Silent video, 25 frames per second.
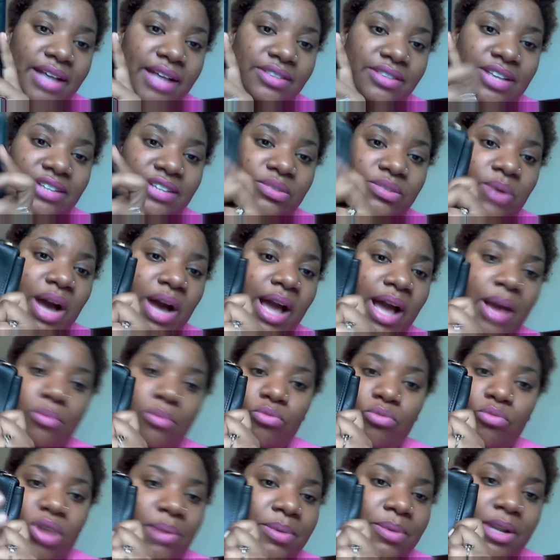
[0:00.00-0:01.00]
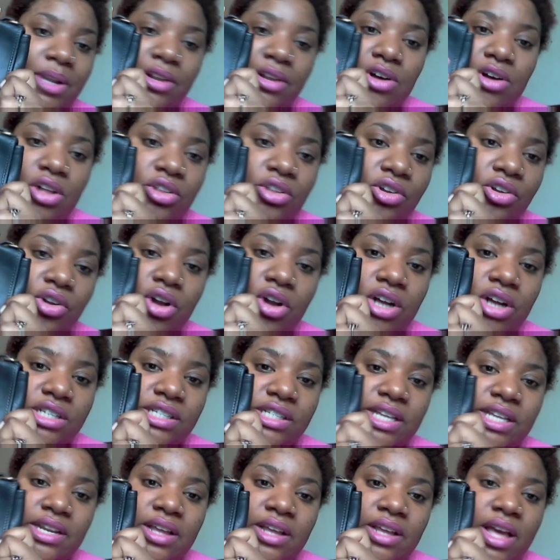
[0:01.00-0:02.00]
That's why I'm rubbing it all across
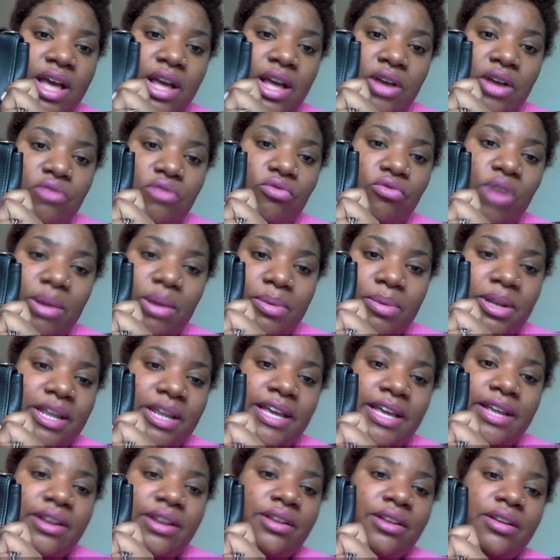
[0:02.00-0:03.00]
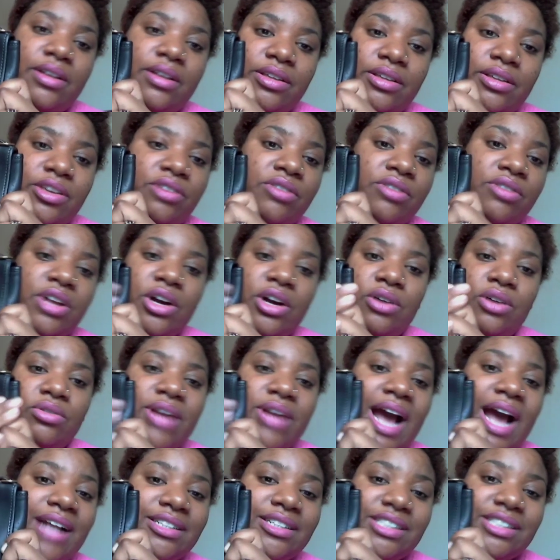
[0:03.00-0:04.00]
and rubbing it, you know,
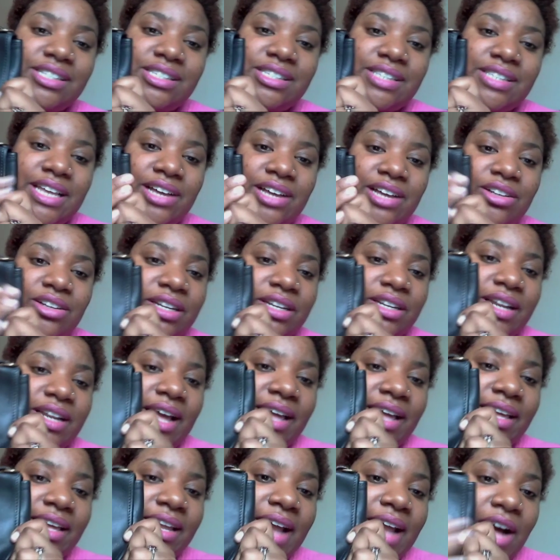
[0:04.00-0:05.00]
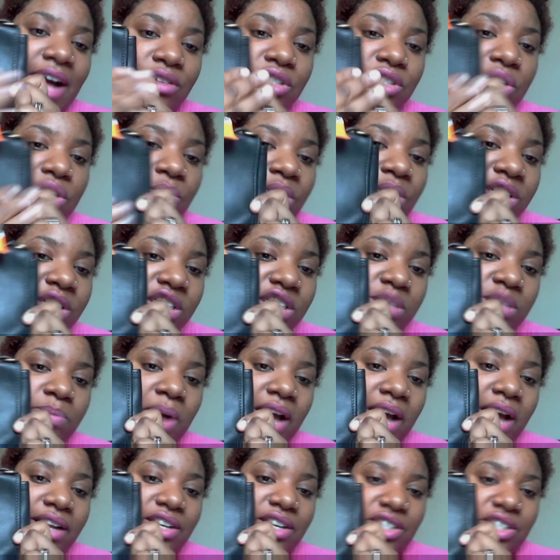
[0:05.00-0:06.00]
not just singling it out to one
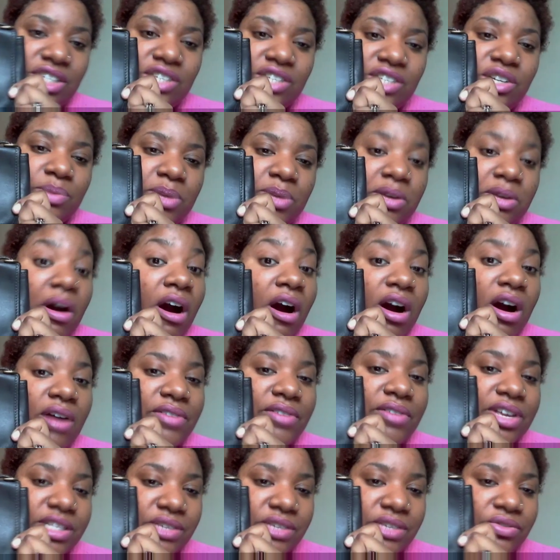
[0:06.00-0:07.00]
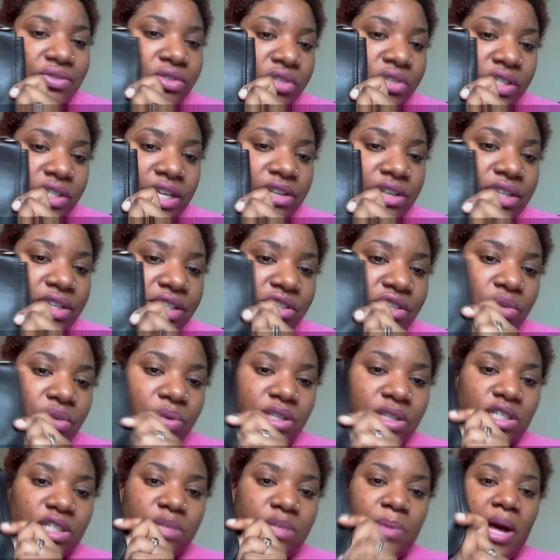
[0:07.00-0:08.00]
spot, because it's going to be obvious if you single it to
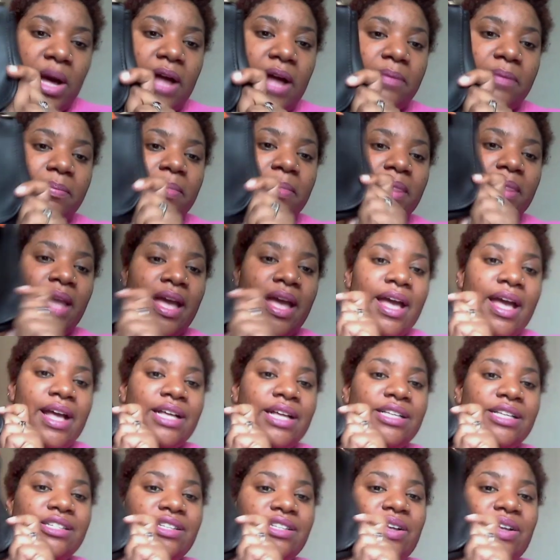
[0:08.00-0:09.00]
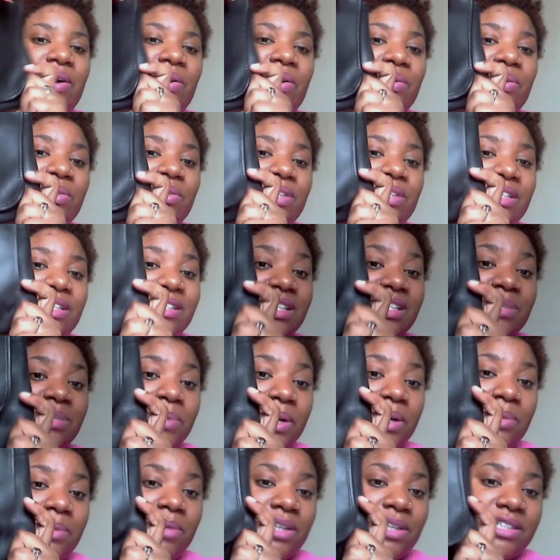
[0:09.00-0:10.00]
one spot. So this is
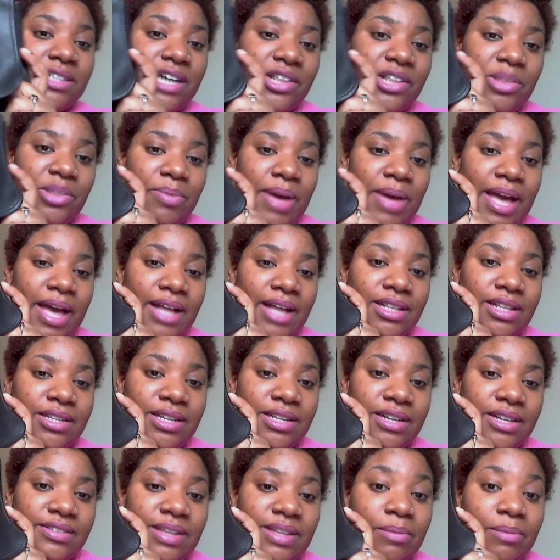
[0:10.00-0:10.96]
pretty much how the bag looks.